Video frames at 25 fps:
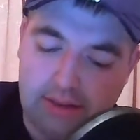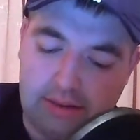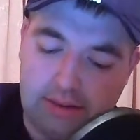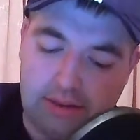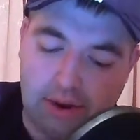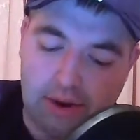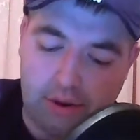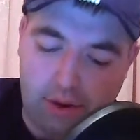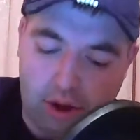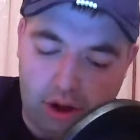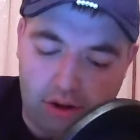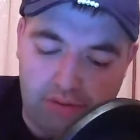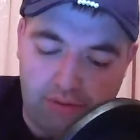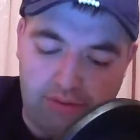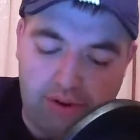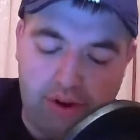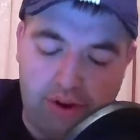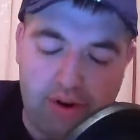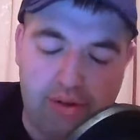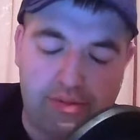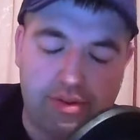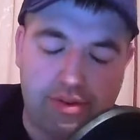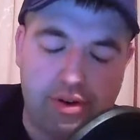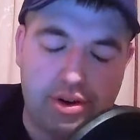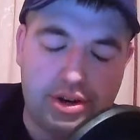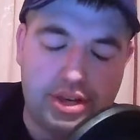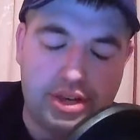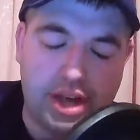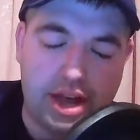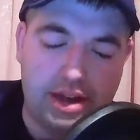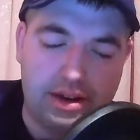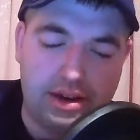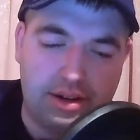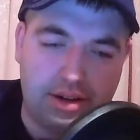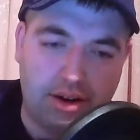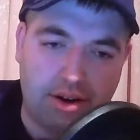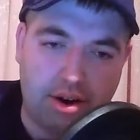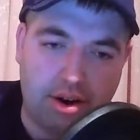They're all very, very
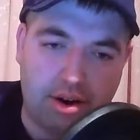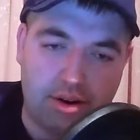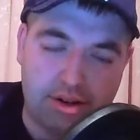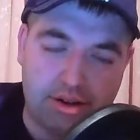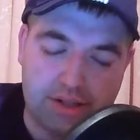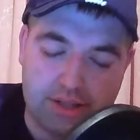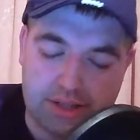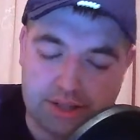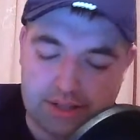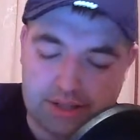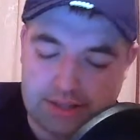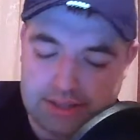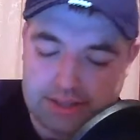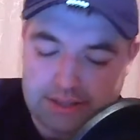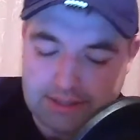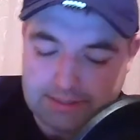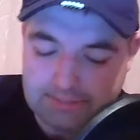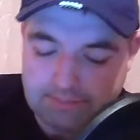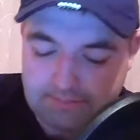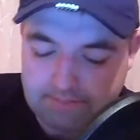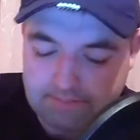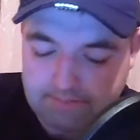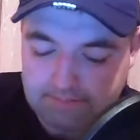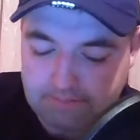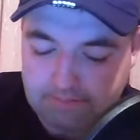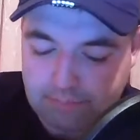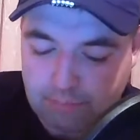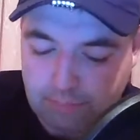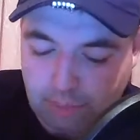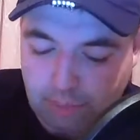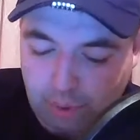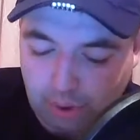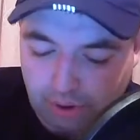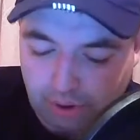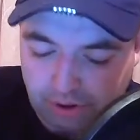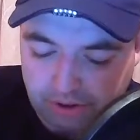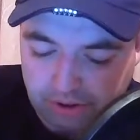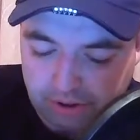talented horses.
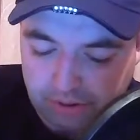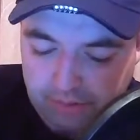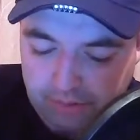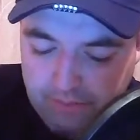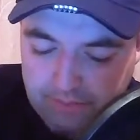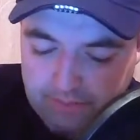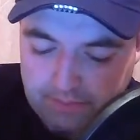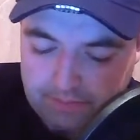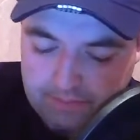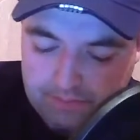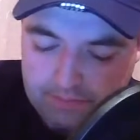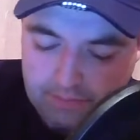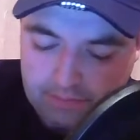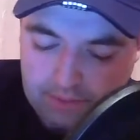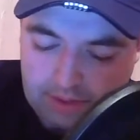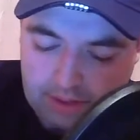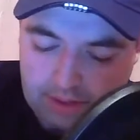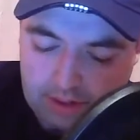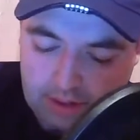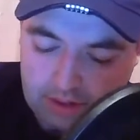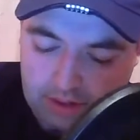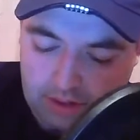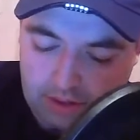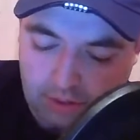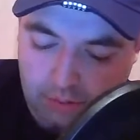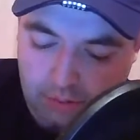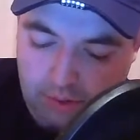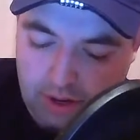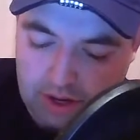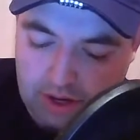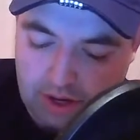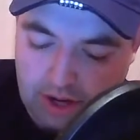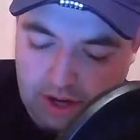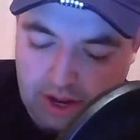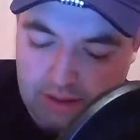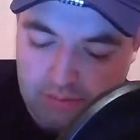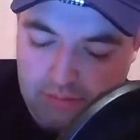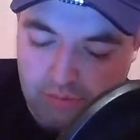But the one
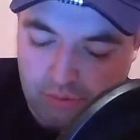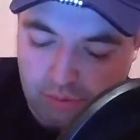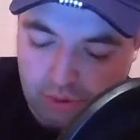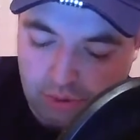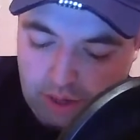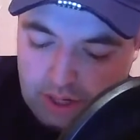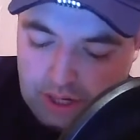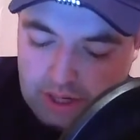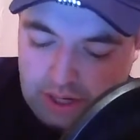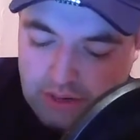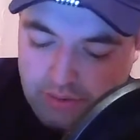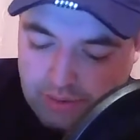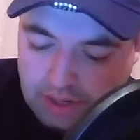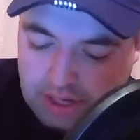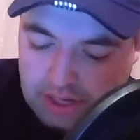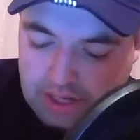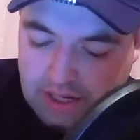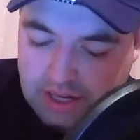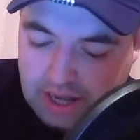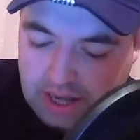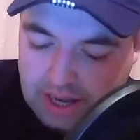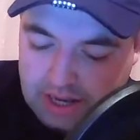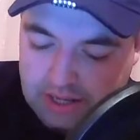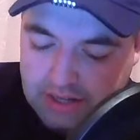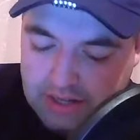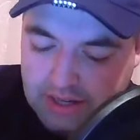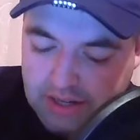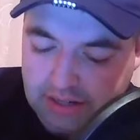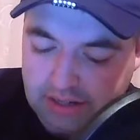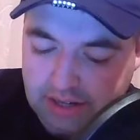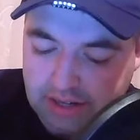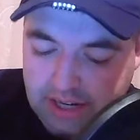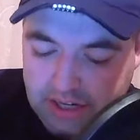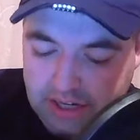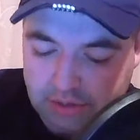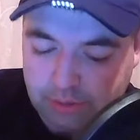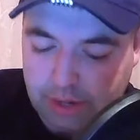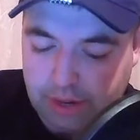that I'm really, really liking at
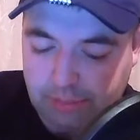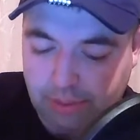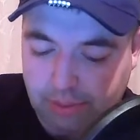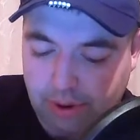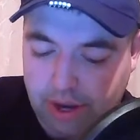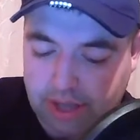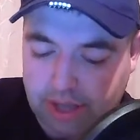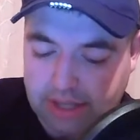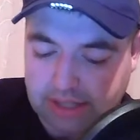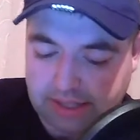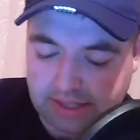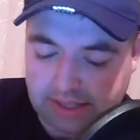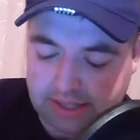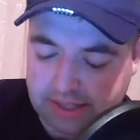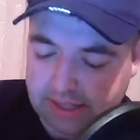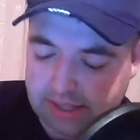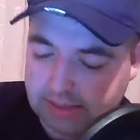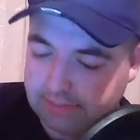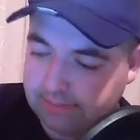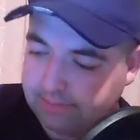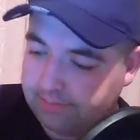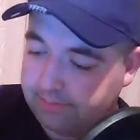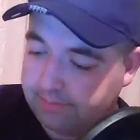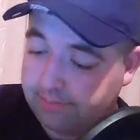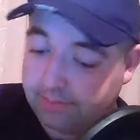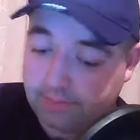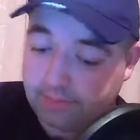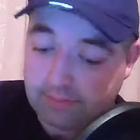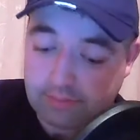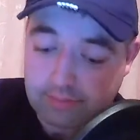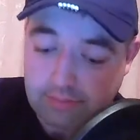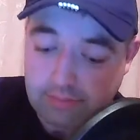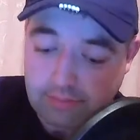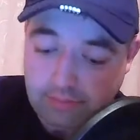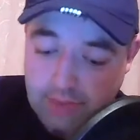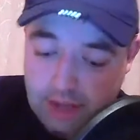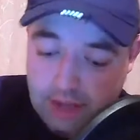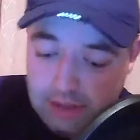an each way price,
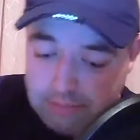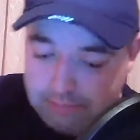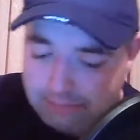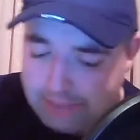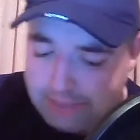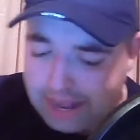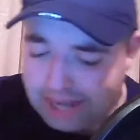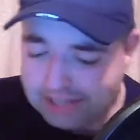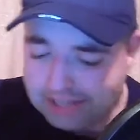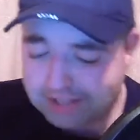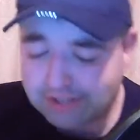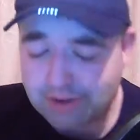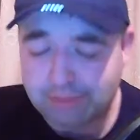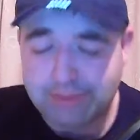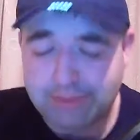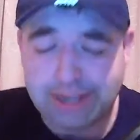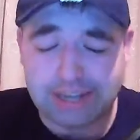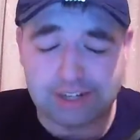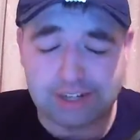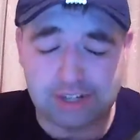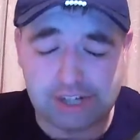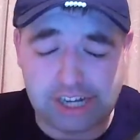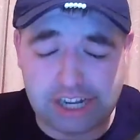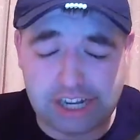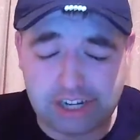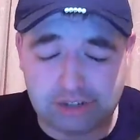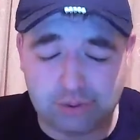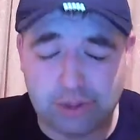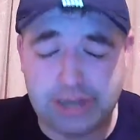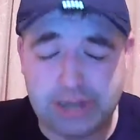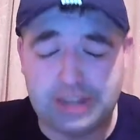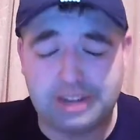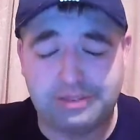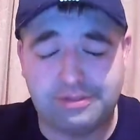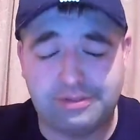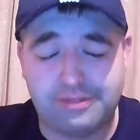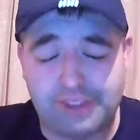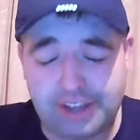Master McShee at
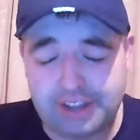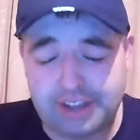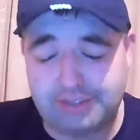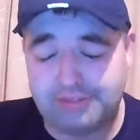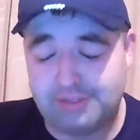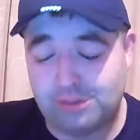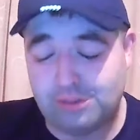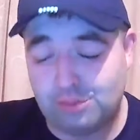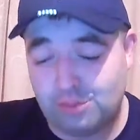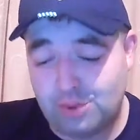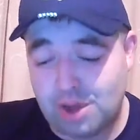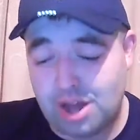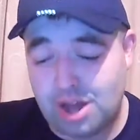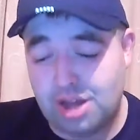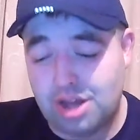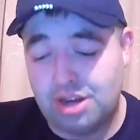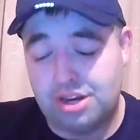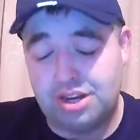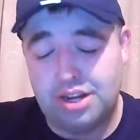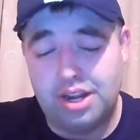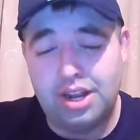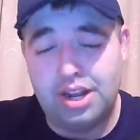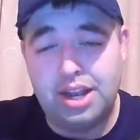25-1.